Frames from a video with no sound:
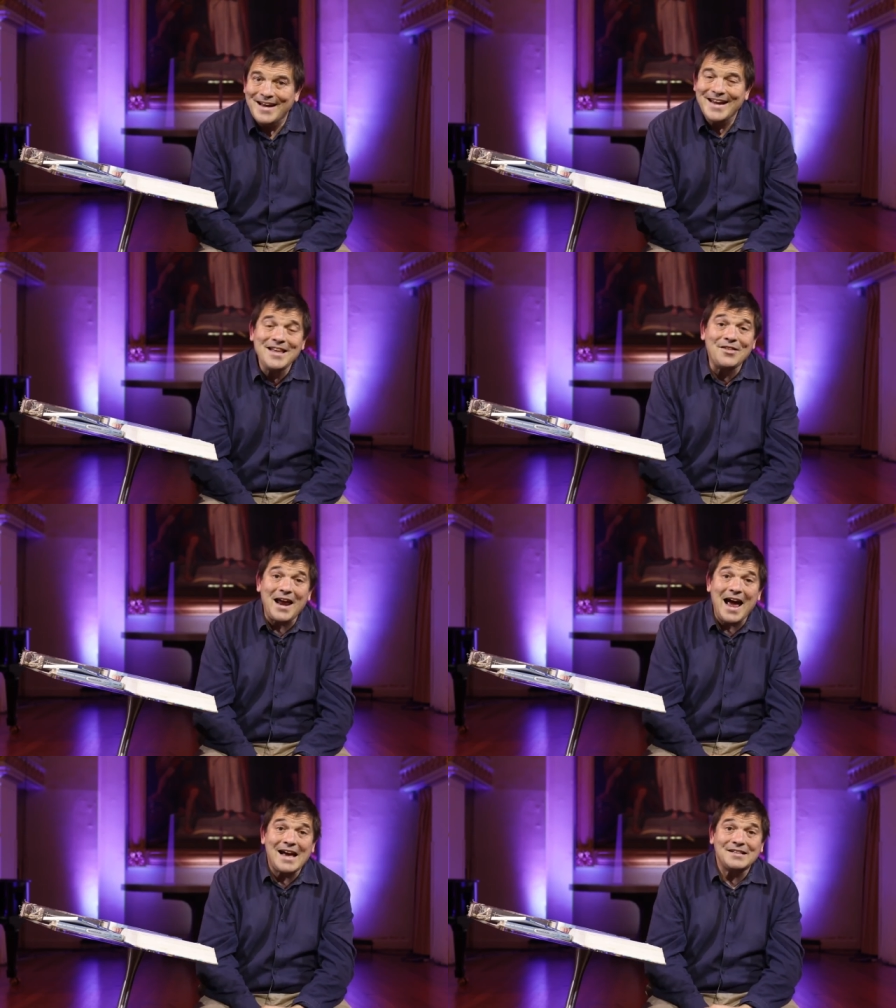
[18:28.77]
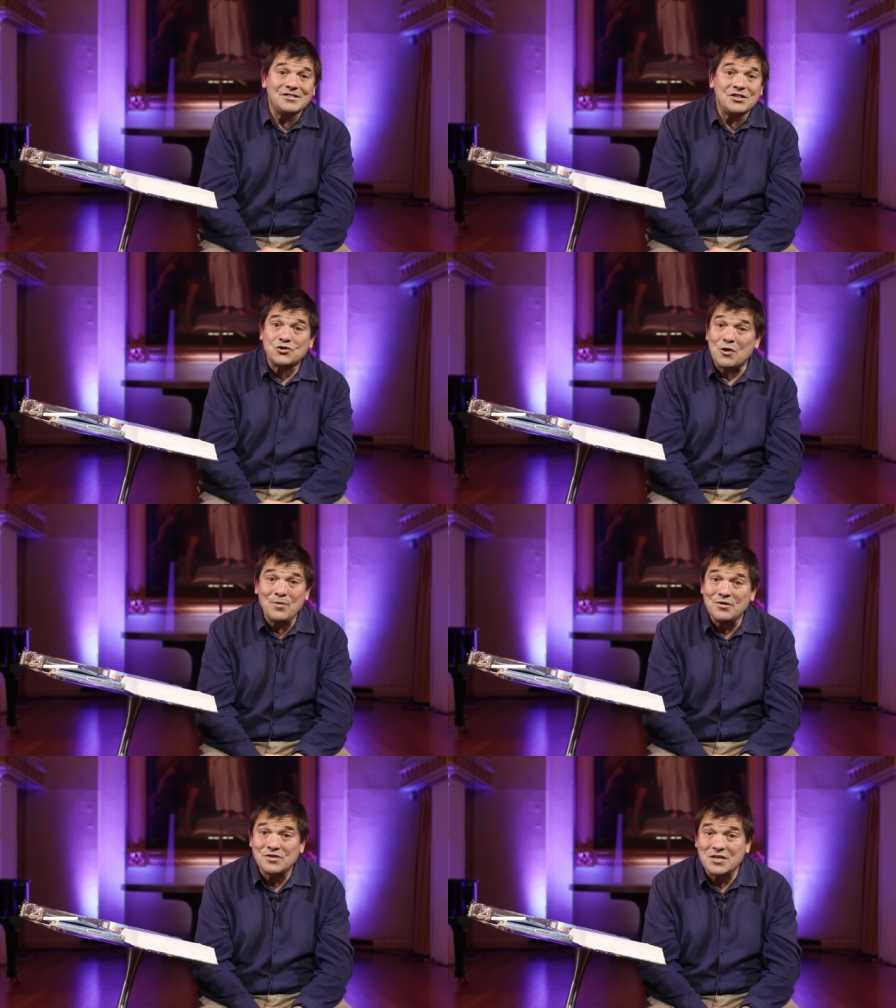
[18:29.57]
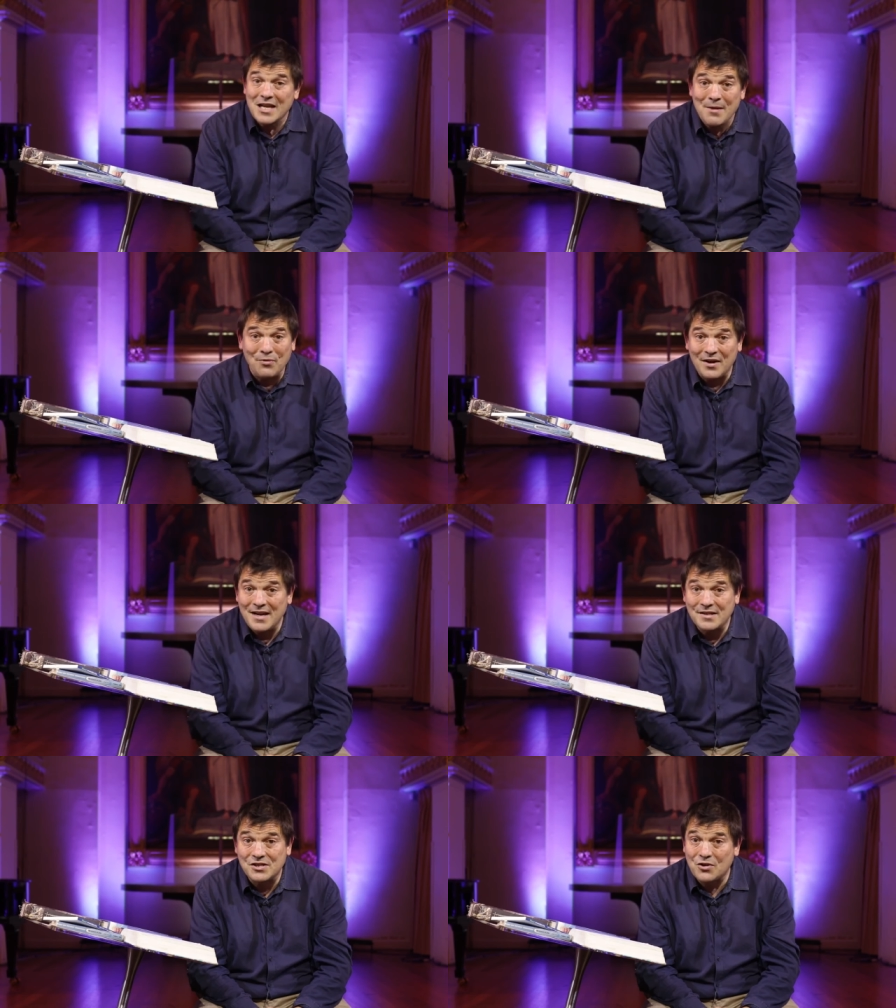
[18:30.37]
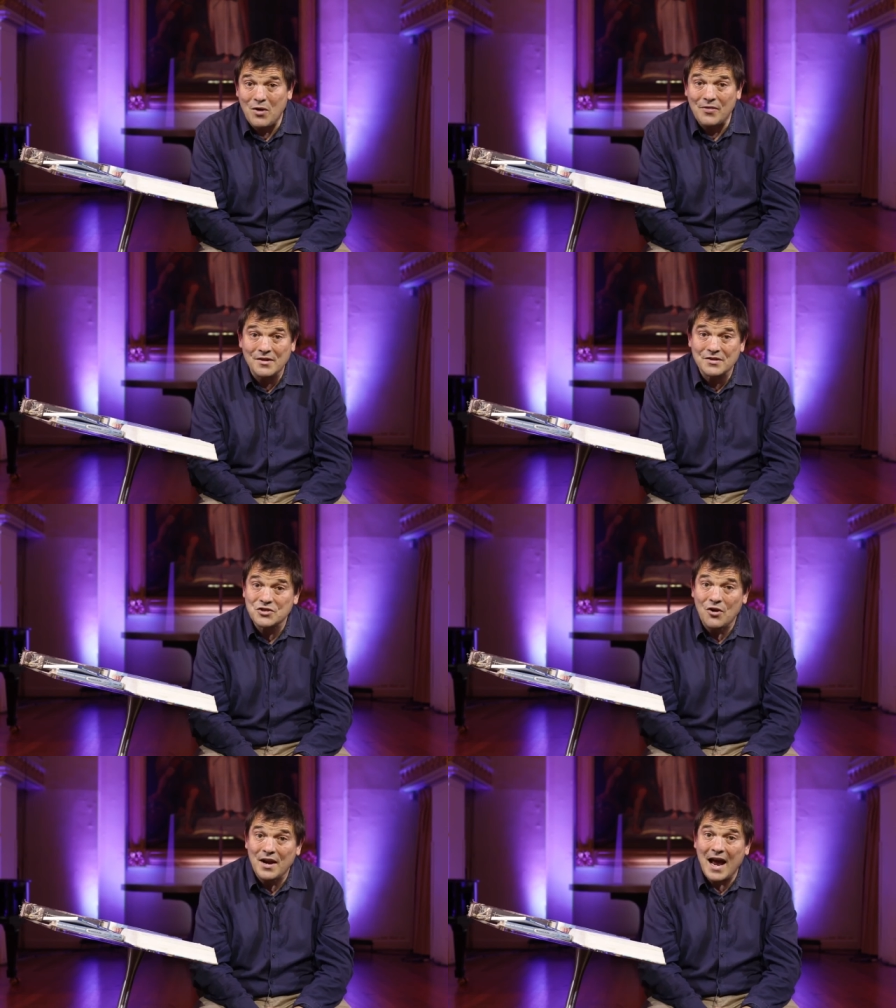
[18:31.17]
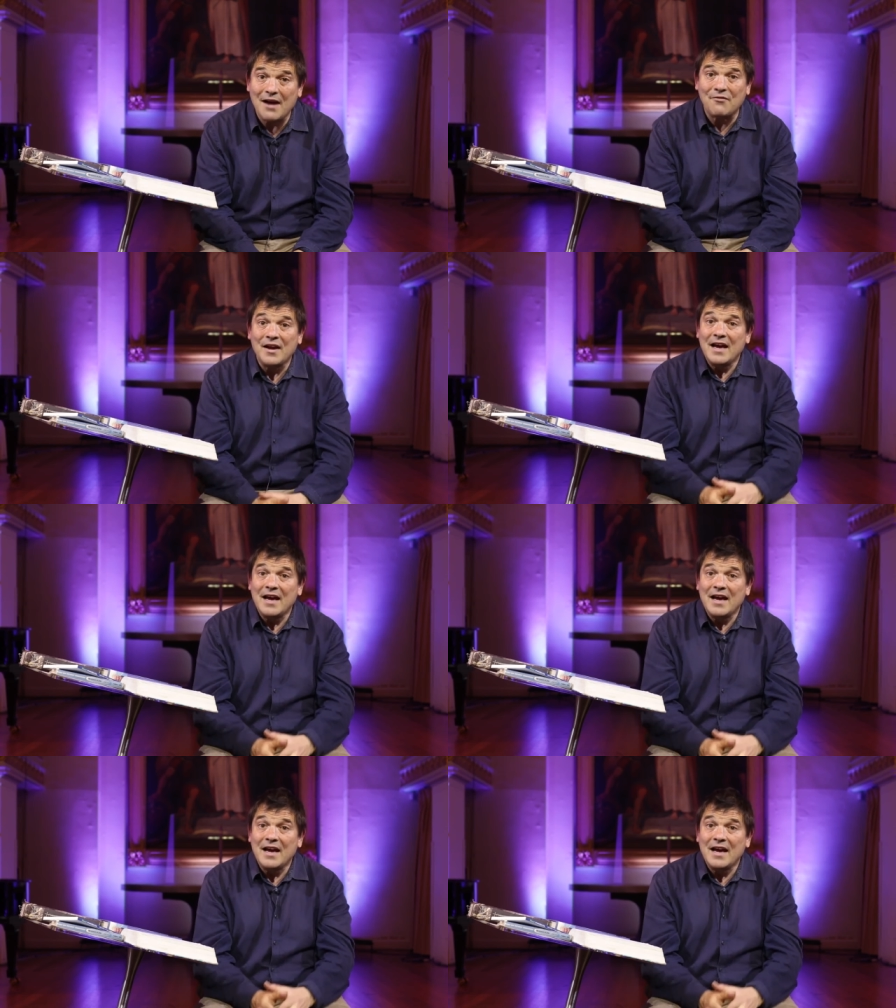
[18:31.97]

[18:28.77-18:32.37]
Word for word: He that has distributes liberally to the one that does not have.